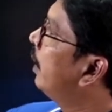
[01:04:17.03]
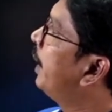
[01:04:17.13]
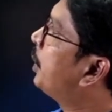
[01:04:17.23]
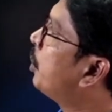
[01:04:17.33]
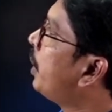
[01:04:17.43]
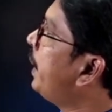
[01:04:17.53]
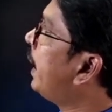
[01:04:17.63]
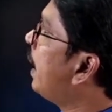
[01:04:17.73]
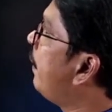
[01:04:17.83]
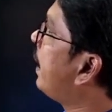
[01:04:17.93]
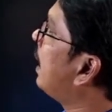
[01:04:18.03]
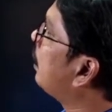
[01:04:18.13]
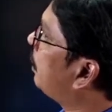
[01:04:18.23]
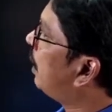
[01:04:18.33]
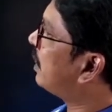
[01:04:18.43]
A 220 kV
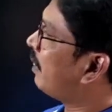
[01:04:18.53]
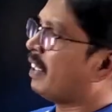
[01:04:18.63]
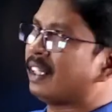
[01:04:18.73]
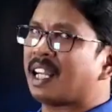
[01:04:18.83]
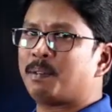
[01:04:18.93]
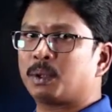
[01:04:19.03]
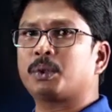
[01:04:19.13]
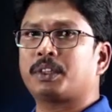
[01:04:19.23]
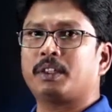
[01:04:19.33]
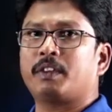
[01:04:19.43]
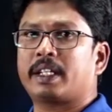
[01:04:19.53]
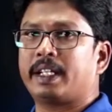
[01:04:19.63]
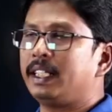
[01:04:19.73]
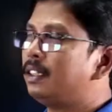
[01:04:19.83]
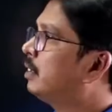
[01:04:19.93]
transmission, it's a very common question we are
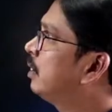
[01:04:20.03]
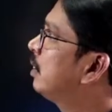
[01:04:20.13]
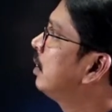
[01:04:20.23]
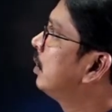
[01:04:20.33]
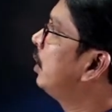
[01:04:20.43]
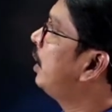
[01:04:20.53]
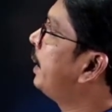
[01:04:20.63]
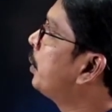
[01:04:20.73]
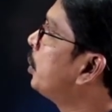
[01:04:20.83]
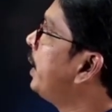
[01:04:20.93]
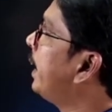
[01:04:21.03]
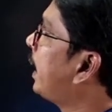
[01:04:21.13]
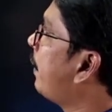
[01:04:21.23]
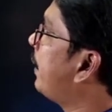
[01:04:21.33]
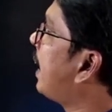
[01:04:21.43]
getting. So a 220
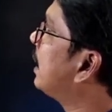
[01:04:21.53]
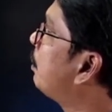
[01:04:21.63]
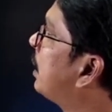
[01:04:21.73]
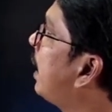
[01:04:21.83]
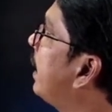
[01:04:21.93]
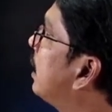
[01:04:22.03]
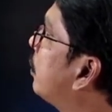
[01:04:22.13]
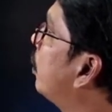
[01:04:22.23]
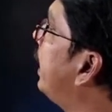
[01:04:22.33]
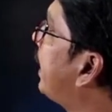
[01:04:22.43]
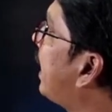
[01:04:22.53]
kV transmission line is fully